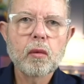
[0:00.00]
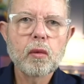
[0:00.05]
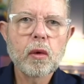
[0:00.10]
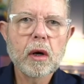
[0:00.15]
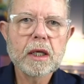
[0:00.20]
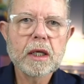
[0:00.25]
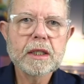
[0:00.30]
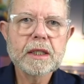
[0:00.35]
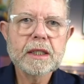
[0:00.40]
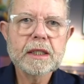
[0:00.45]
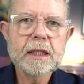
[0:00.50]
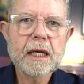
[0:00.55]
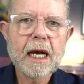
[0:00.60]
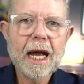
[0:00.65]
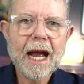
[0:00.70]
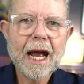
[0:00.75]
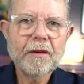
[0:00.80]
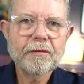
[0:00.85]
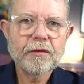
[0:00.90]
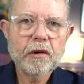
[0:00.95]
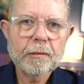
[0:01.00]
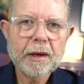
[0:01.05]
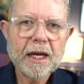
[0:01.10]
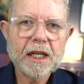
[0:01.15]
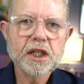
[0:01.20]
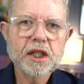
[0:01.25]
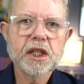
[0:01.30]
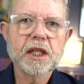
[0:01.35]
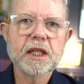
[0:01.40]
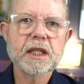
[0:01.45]
was
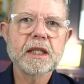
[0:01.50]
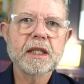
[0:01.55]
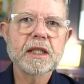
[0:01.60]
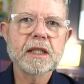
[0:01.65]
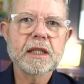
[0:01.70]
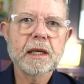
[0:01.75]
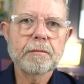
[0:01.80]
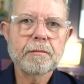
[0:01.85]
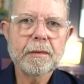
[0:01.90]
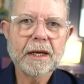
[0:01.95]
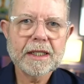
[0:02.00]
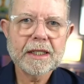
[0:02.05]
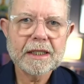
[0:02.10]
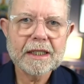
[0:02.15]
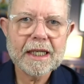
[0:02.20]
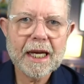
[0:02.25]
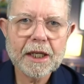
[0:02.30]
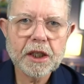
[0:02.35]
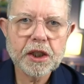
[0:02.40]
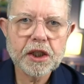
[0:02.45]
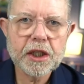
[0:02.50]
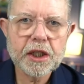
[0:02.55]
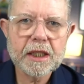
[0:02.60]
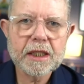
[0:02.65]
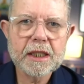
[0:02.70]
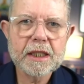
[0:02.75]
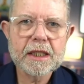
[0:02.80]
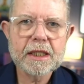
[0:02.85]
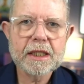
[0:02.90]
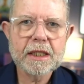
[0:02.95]
affirmations,
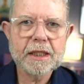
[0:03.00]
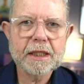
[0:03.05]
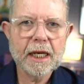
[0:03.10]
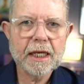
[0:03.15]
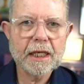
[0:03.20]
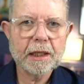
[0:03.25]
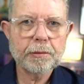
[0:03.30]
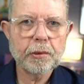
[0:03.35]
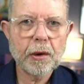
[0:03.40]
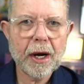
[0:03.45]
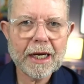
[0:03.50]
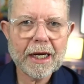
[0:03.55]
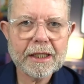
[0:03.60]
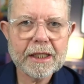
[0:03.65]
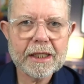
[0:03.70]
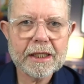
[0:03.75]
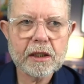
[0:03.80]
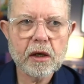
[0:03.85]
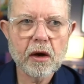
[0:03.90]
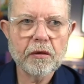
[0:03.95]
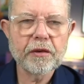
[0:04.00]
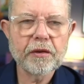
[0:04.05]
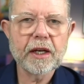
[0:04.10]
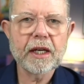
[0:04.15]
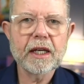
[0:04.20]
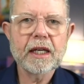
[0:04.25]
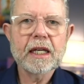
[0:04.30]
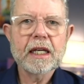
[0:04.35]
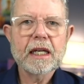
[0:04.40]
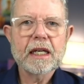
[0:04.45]
meditations, the daily practice of
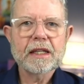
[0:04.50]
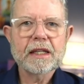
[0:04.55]
it,